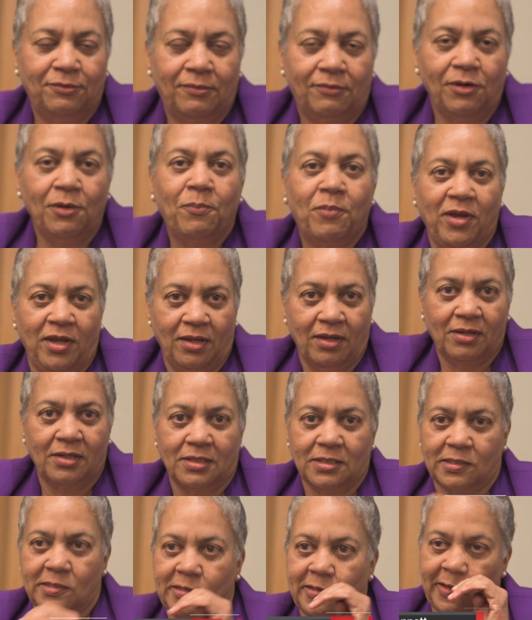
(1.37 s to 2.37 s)
repaying
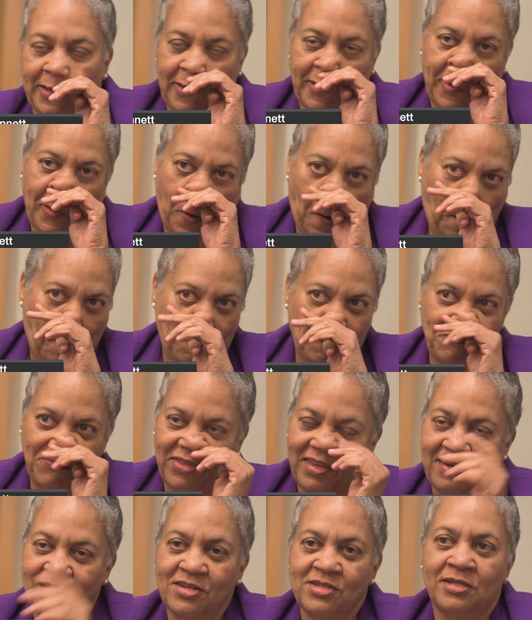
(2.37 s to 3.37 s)
us.
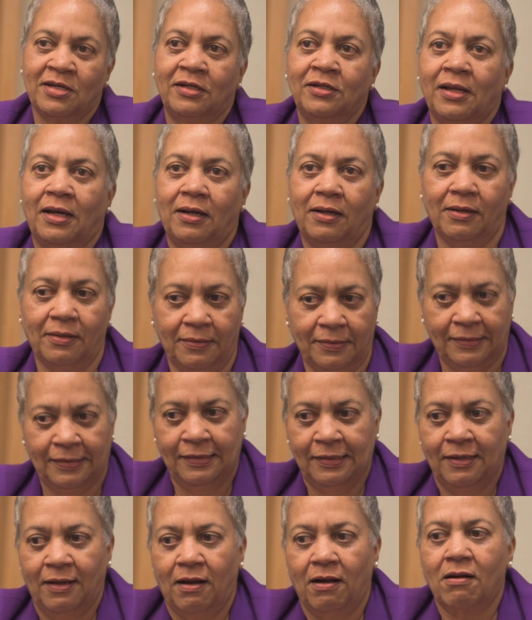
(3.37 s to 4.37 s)
There's a
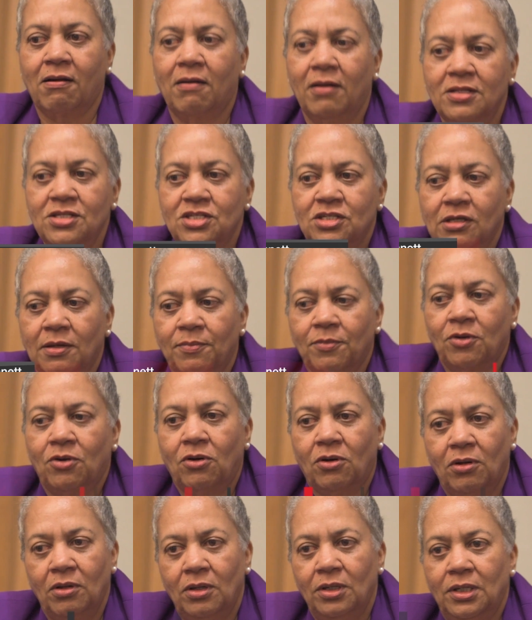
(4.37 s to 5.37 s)
concept
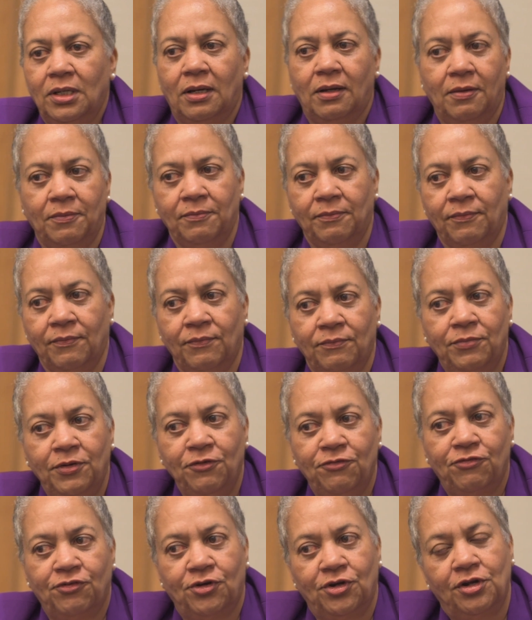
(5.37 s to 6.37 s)
called
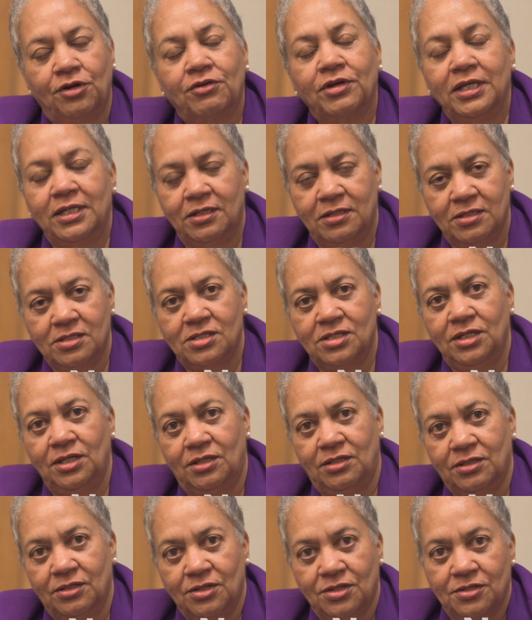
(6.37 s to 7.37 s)
preferred creditor
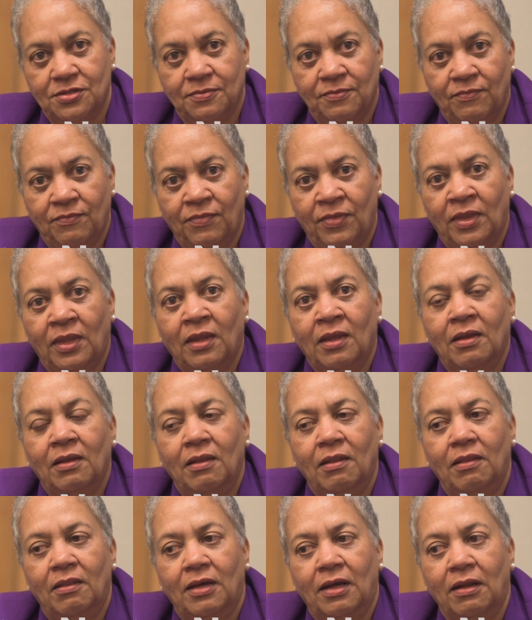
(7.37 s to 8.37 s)
status
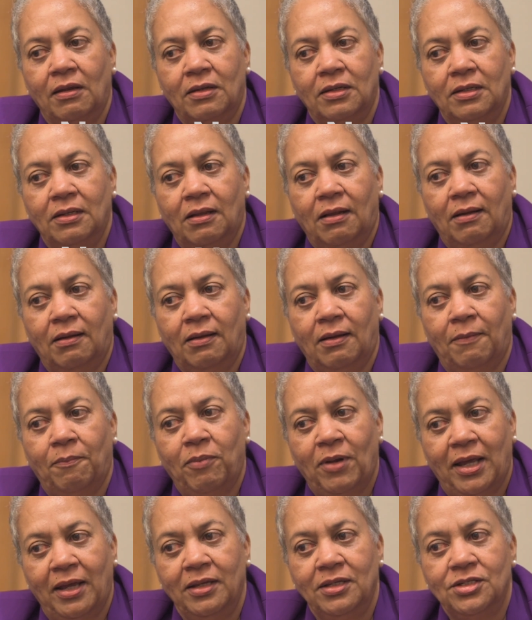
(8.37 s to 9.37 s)
that
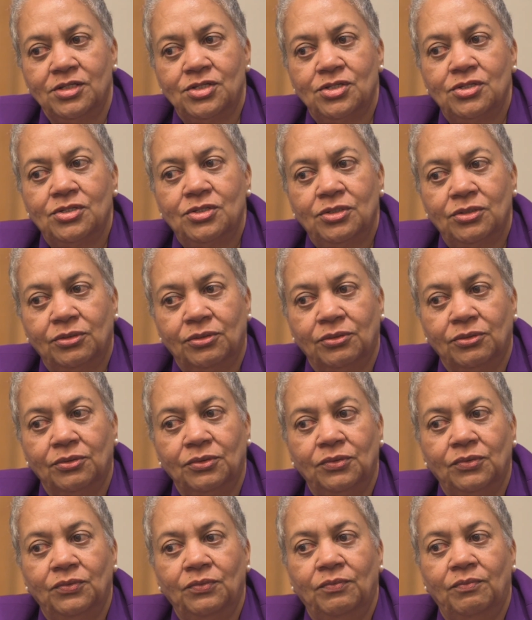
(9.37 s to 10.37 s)
applies to
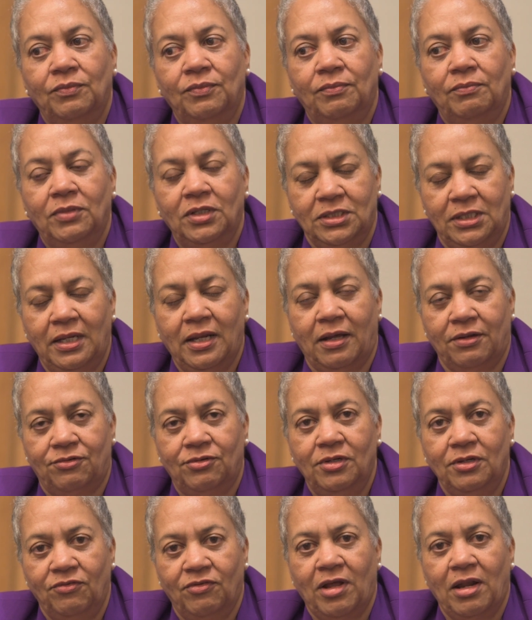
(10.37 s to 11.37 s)

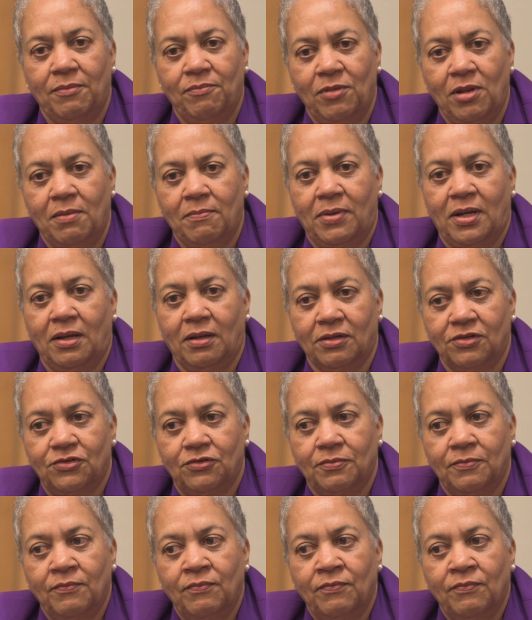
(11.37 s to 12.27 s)
multilateral development banks.